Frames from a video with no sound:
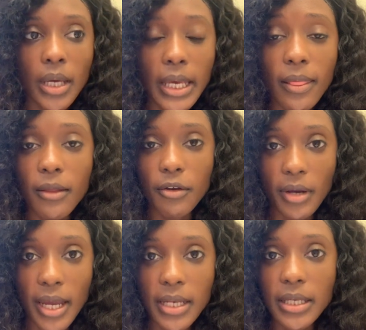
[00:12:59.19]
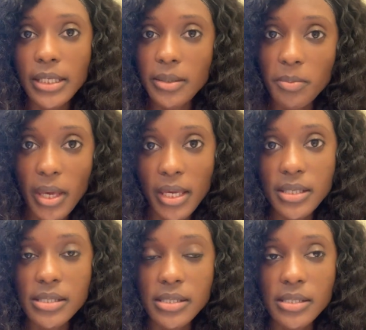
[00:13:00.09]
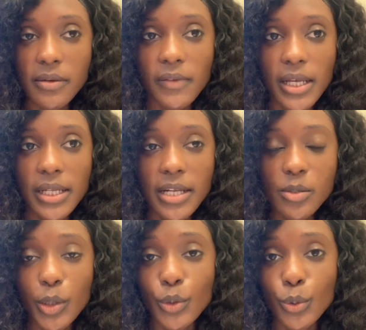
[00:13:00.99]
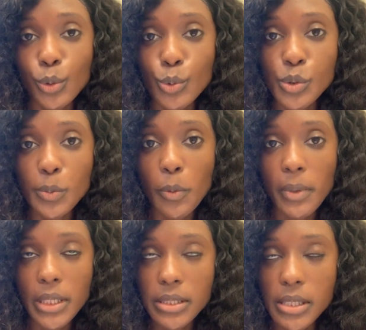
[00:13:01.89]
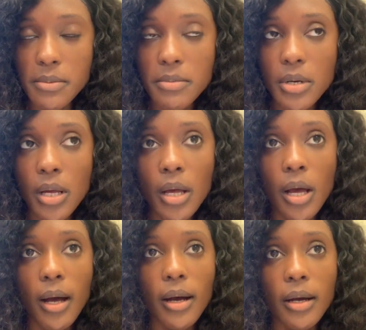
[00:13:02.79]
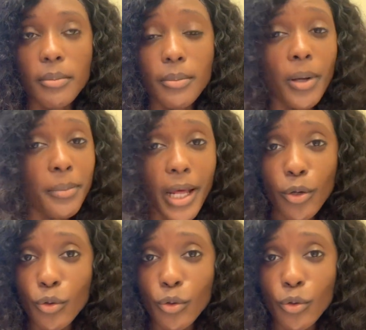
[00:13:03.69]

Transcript: in the grind and keep pace and stuff like that so I don't lose momentum. I'm not